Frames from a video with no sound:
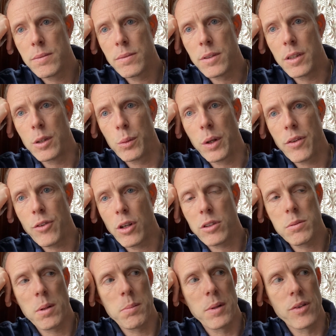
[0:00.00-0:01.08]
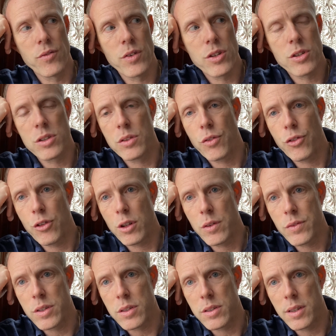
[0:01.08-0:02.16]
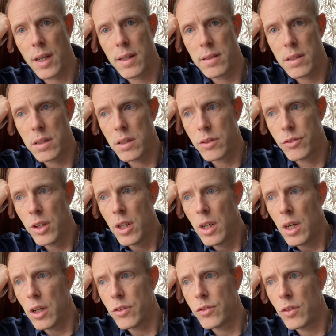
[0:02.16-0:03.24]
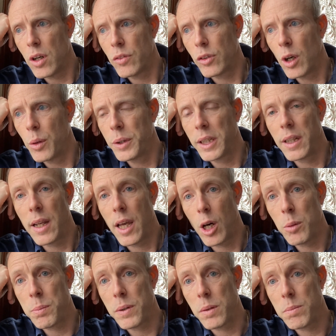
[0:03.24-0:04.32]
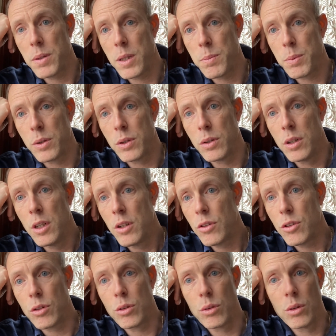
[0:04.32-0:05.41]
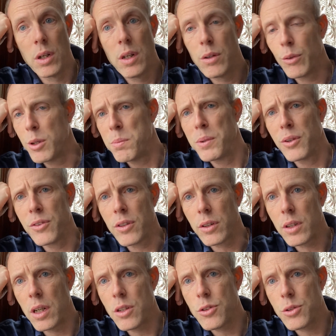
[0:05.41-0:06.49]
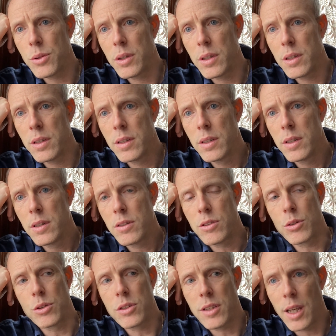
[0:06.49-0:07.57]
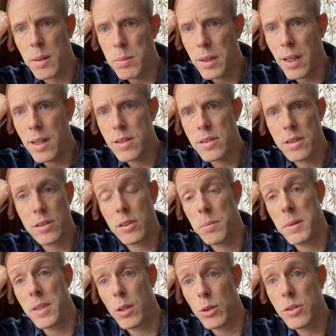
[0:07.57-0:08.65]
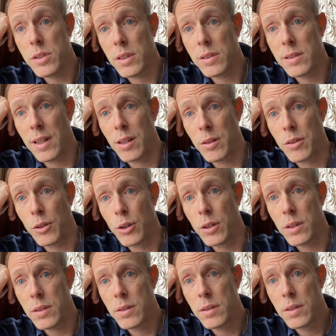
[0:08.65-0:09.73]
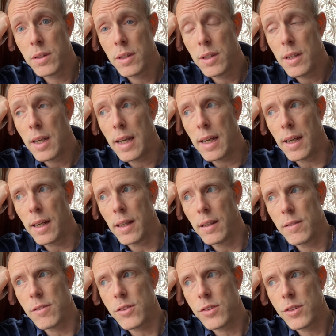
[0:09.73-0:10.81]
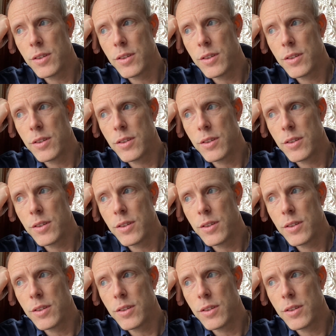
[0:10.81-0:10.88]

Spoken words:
When I talked about my vision of service, the idea of going and helping people to rebuild their country, to stabilize things, those things sounded good. And